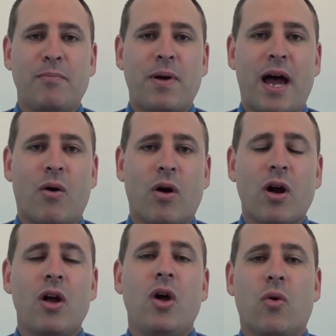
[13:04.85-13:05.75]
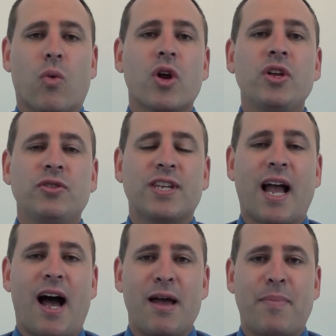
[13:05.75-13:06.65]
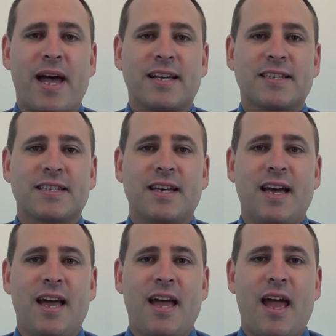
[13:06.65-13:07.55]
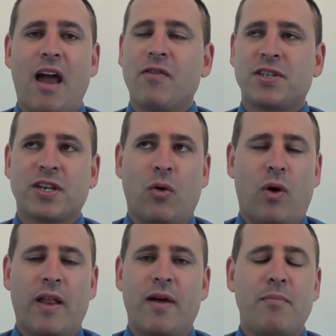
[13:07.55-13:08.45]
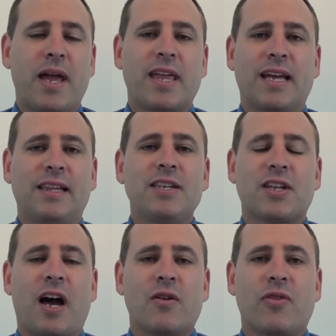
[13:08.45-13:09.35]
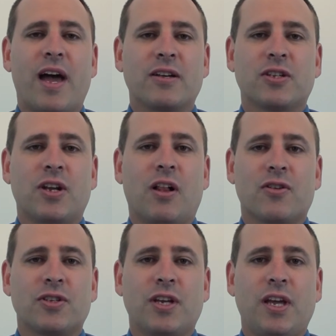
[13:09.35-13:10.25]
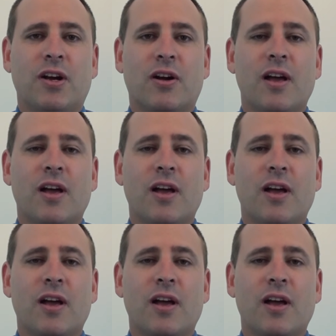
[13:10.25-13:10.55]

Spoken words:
Empower were using iPass. Every single one of them making at least $100,000 a year.